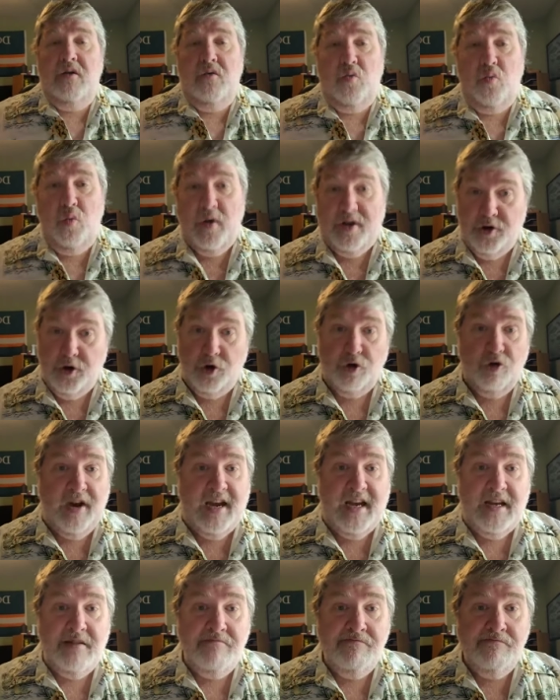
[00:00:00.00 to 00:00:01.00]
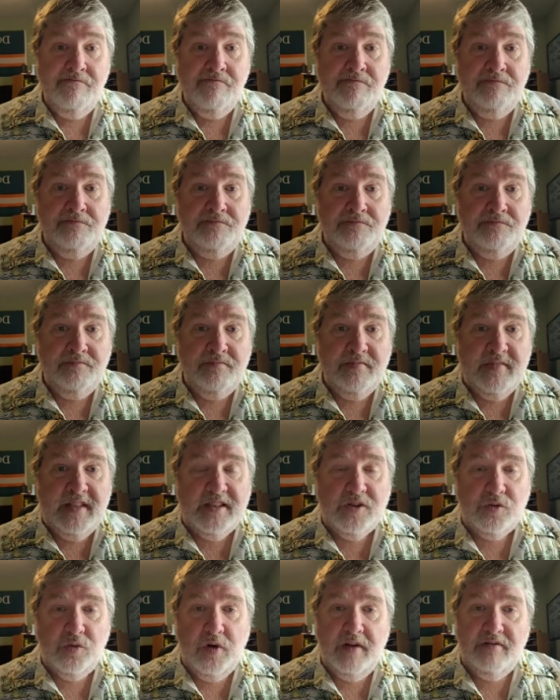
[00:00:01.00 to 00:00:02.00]
Wintergreen
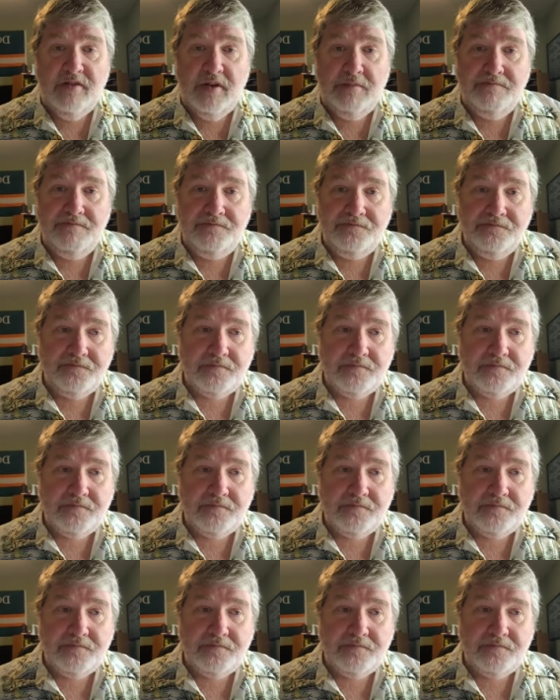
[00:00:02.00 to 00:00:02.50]
is one of them.